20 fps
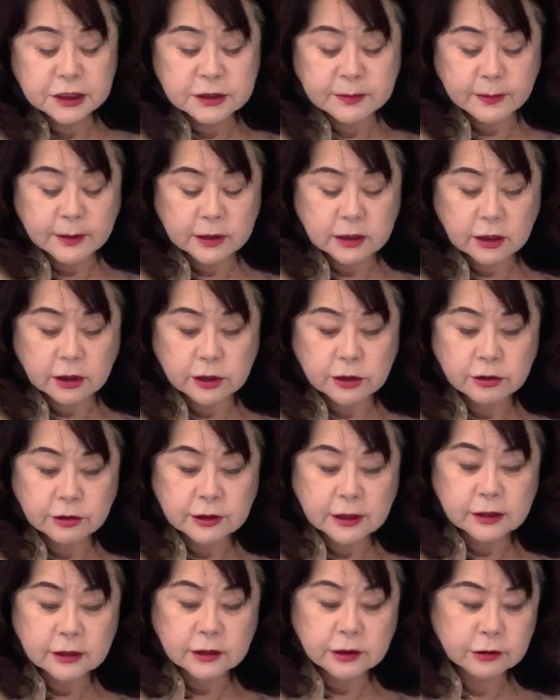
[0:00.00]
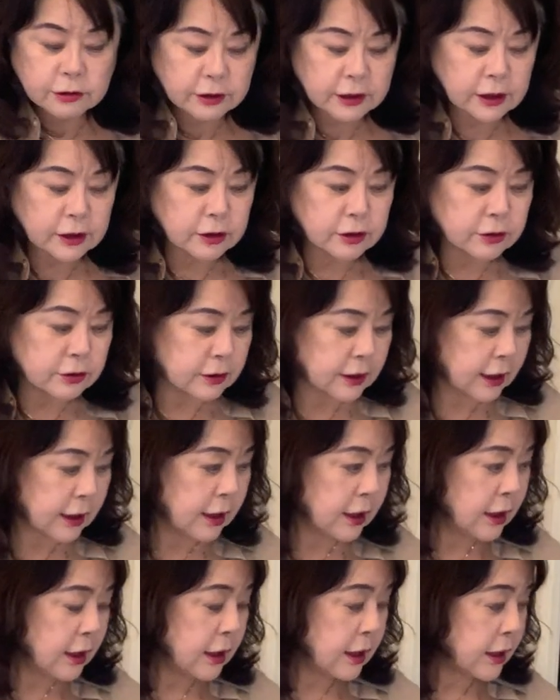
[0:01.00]
arrangement you can do.
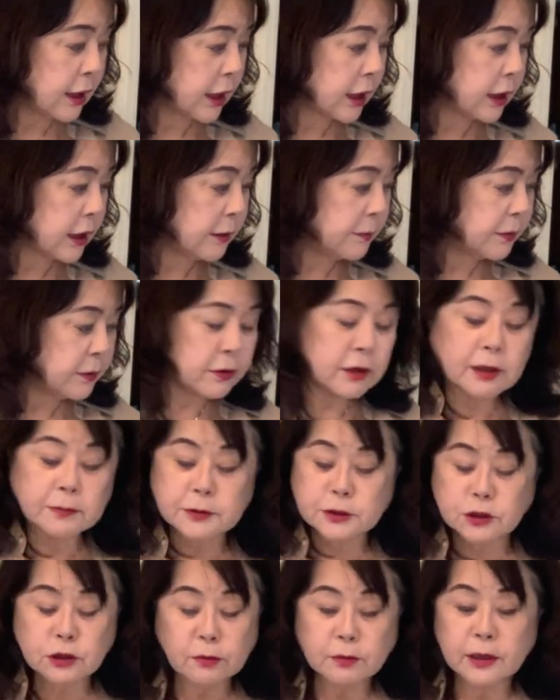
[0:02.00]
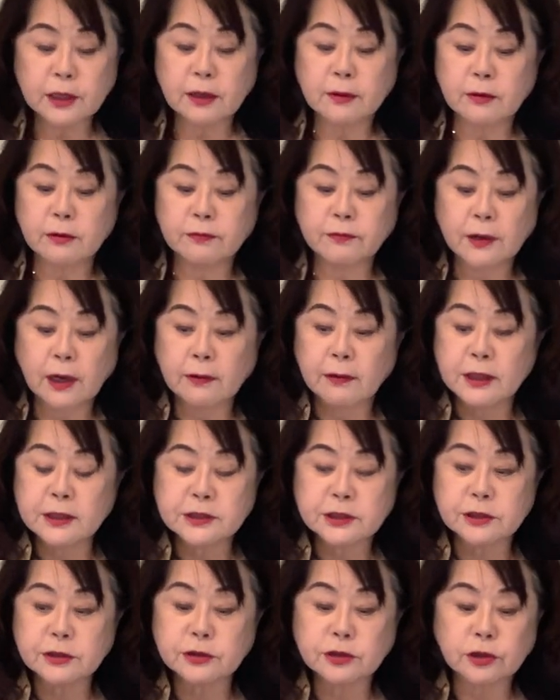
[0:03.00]
Like if you have so many
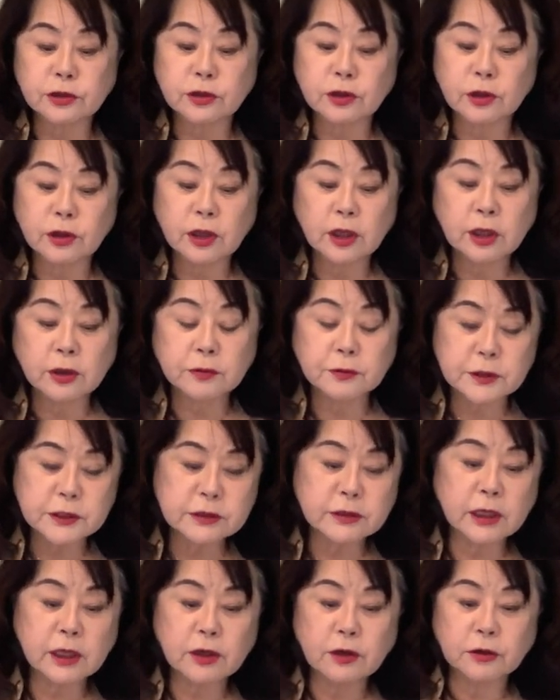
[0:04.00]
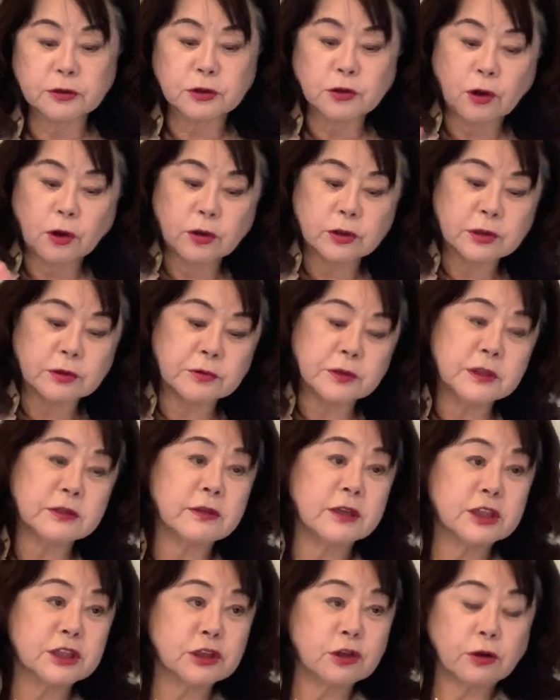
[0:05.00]
flowers, you don't know which way go tall,
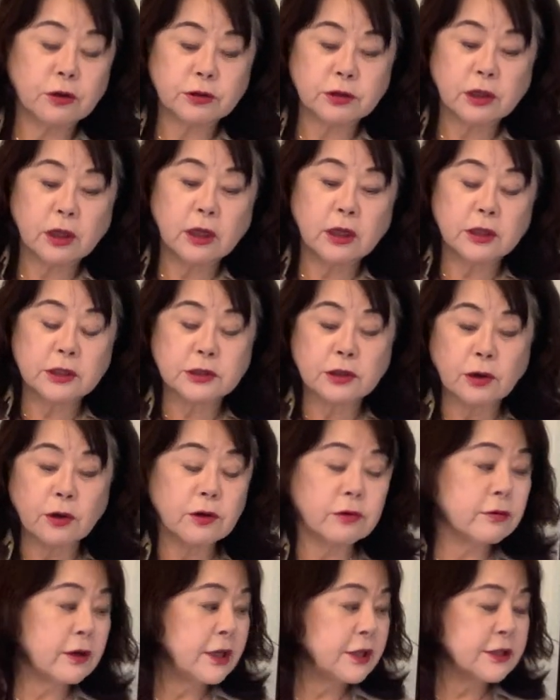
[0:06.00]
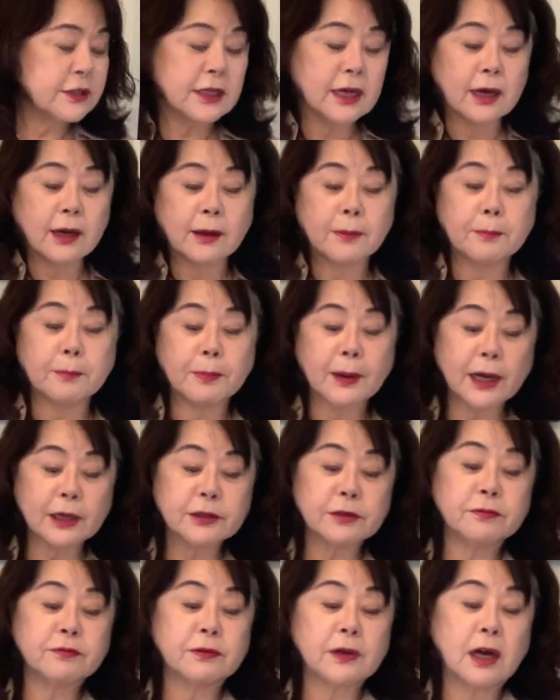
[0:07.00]
which way short. So always
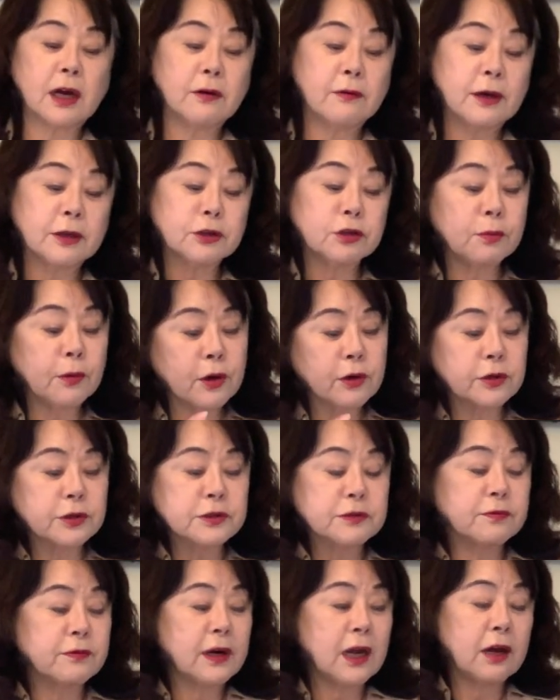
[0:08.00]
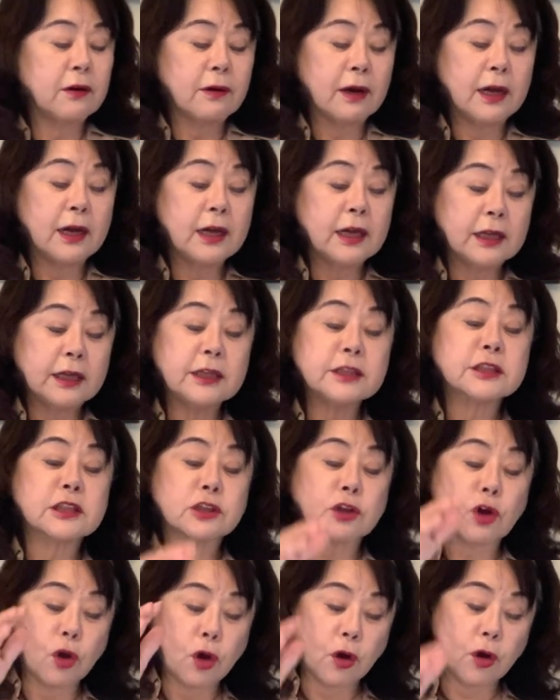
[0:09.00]
bud flower, tomorrow's flower is
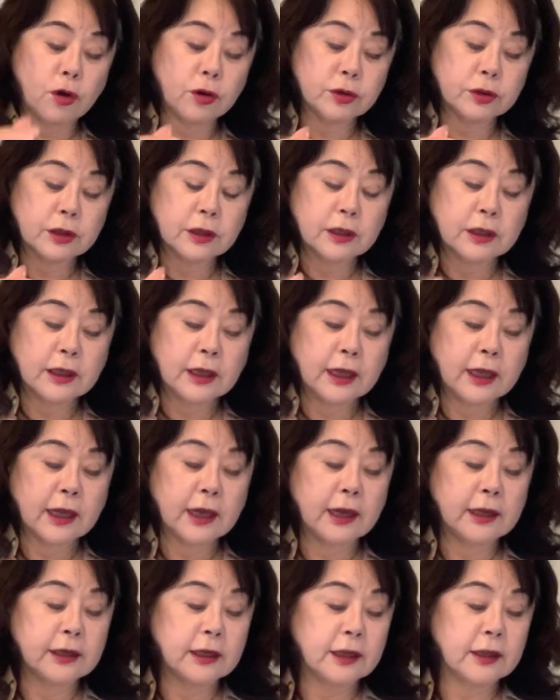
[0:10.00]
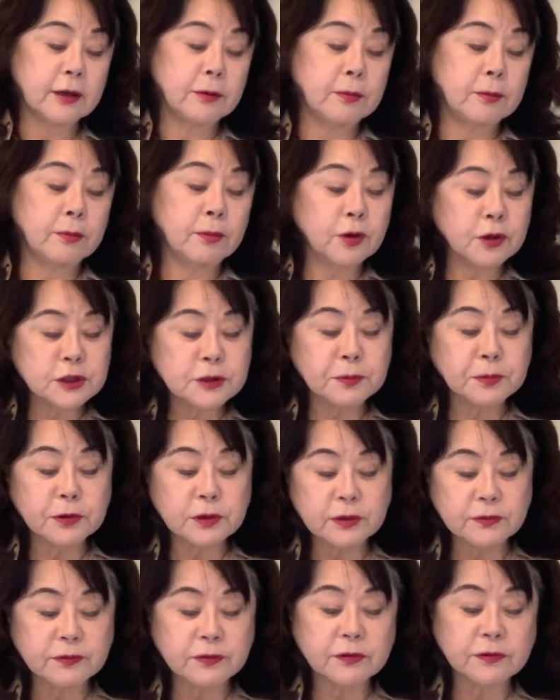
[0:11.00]
tall, and most
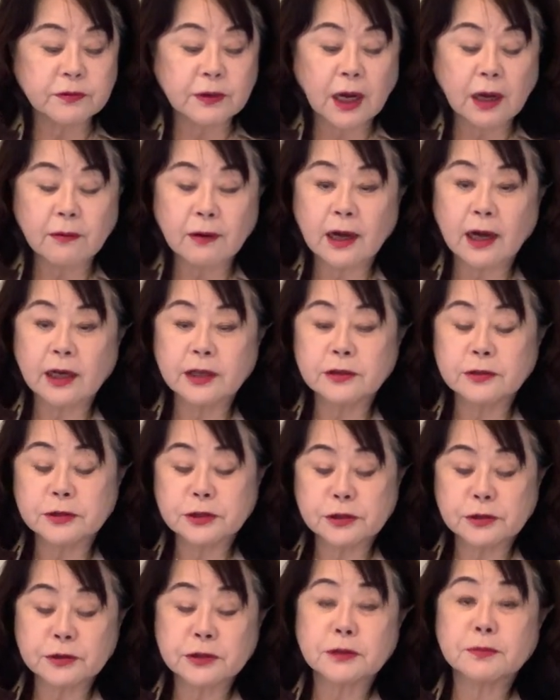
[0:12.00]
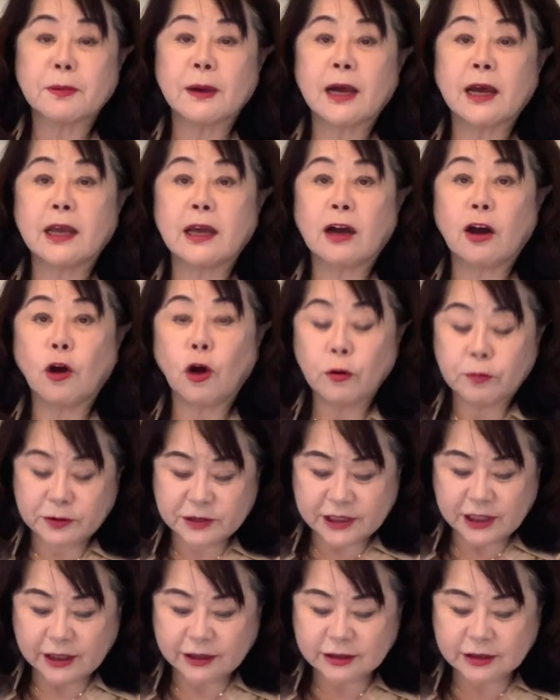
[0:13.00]
beautiful flower you choose by
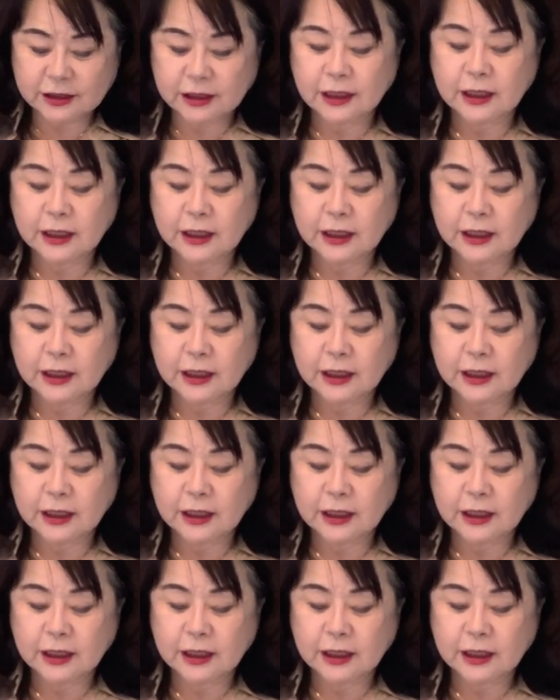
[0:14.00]
object.